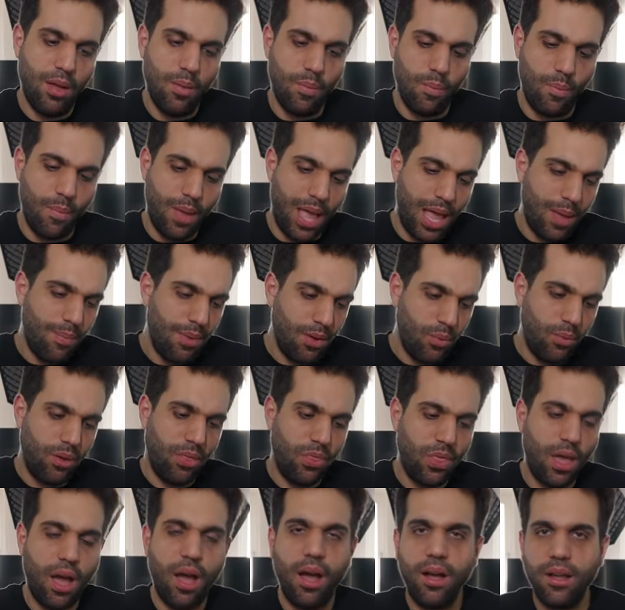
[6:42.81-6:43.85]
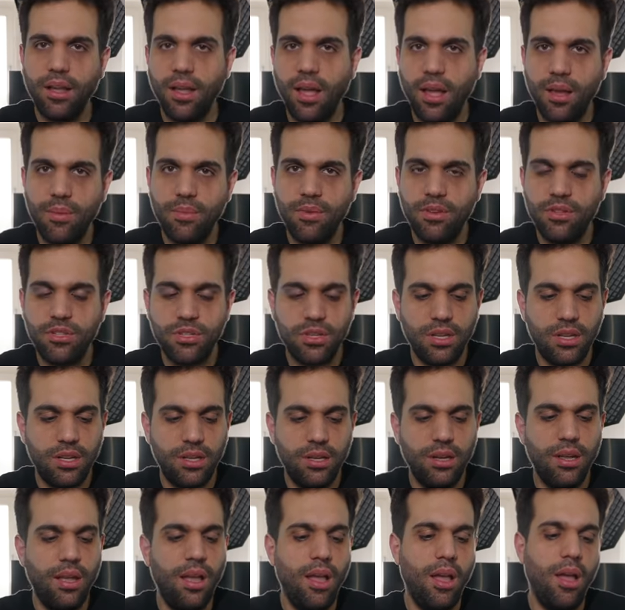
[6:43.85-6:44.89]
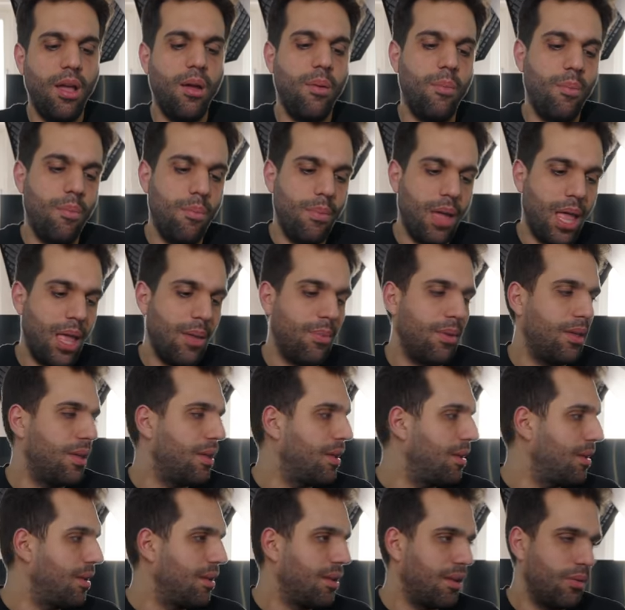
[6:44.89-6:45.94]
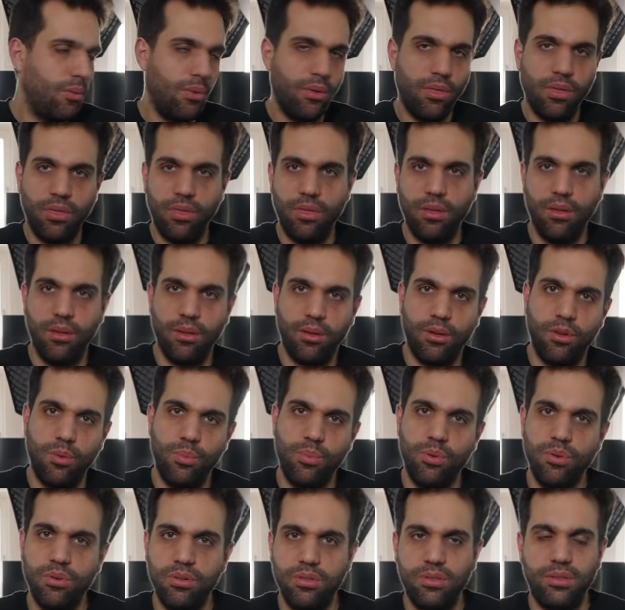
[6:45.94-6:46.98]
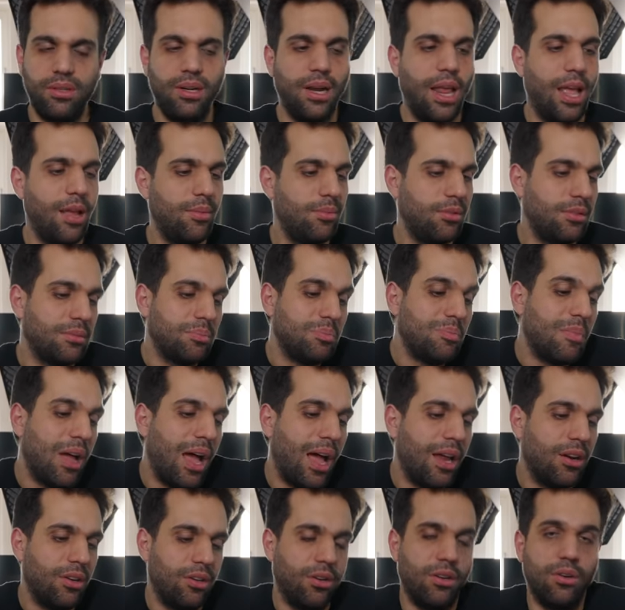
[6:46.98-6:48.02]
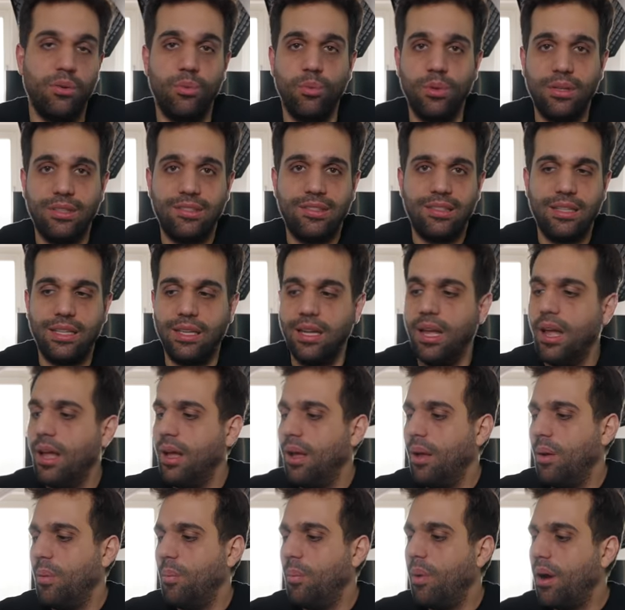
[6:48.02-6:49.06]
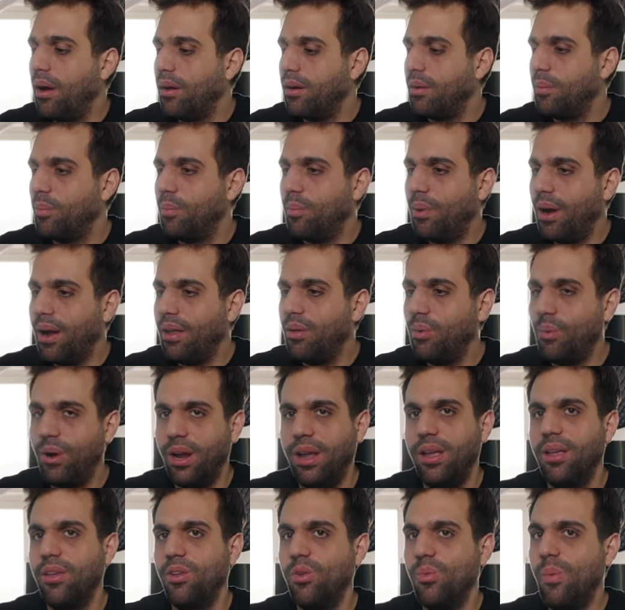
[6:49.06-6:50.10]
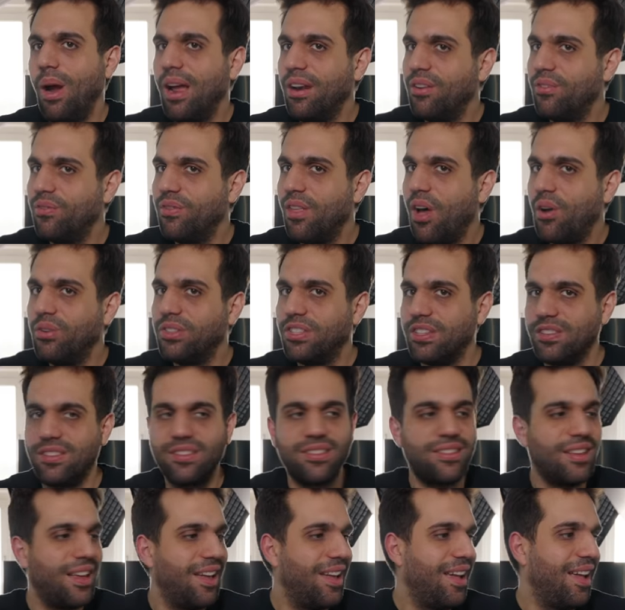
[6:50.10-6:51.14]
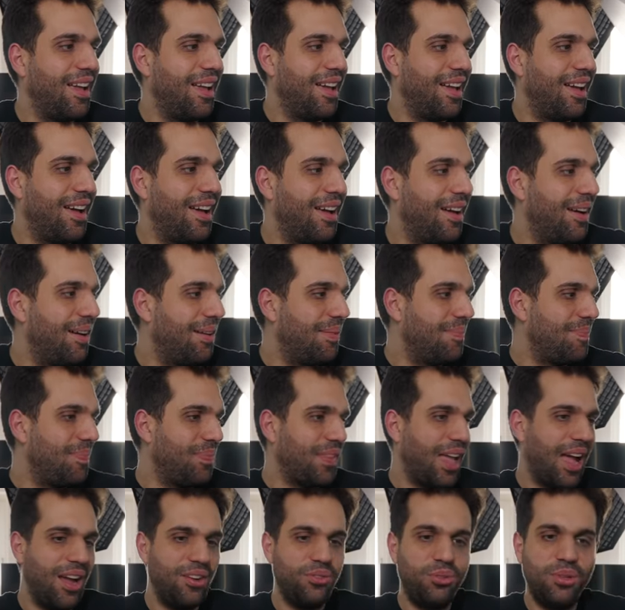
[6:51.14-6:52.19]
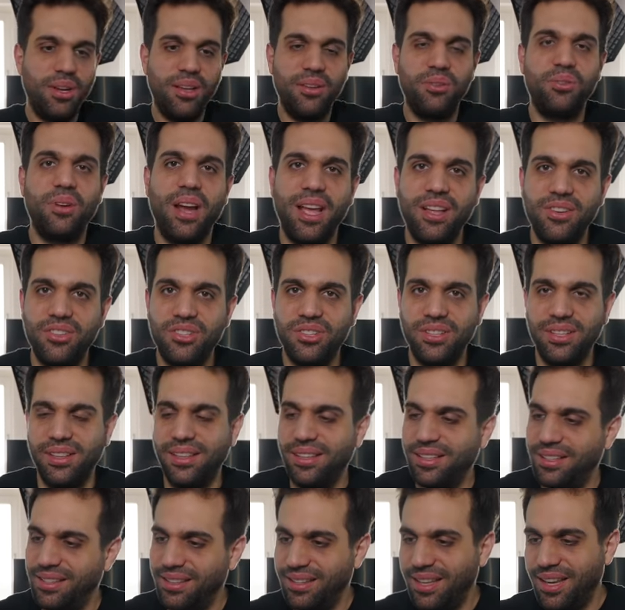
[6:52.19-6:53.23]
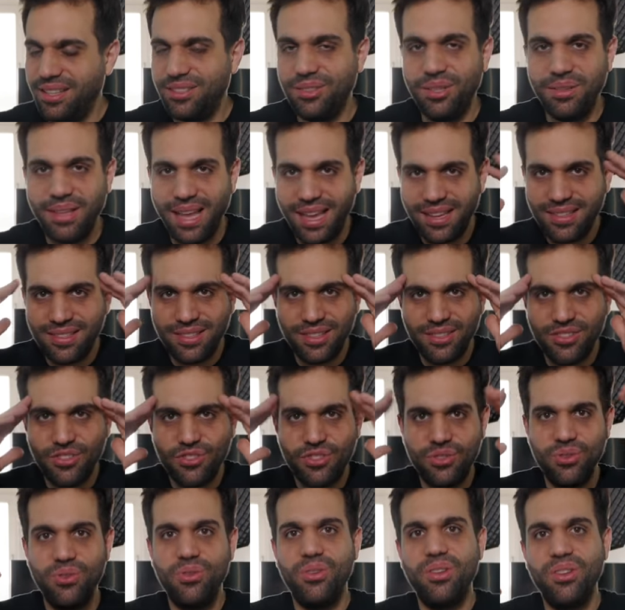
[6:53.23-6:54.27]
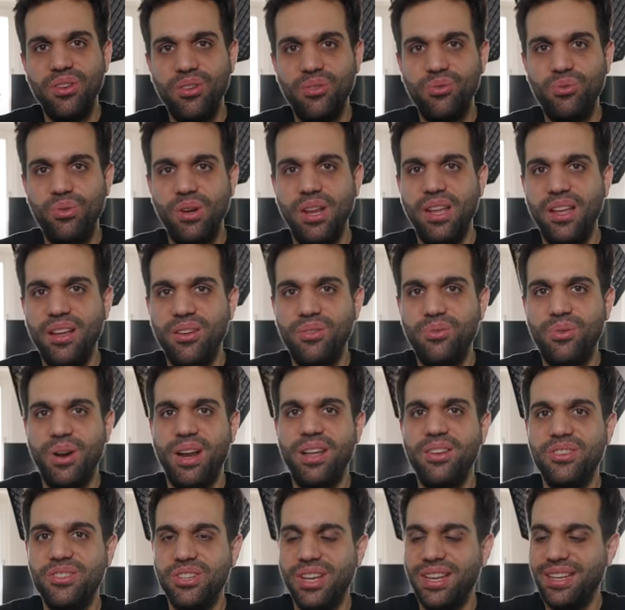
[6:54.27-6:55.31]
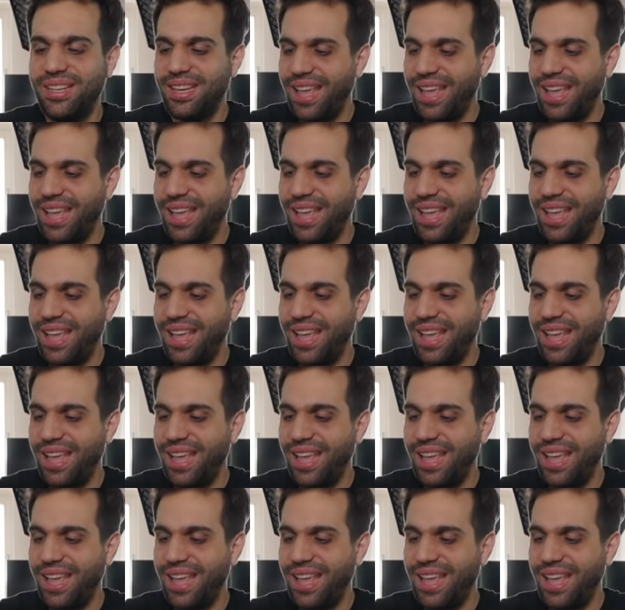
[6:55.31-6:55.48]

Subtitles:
Maybe with the Akai machine, maybe with the computer enabled. I don't know, we'll see. But by the way, you might have noticed, I rearranged a little. Like today is the studio rearranging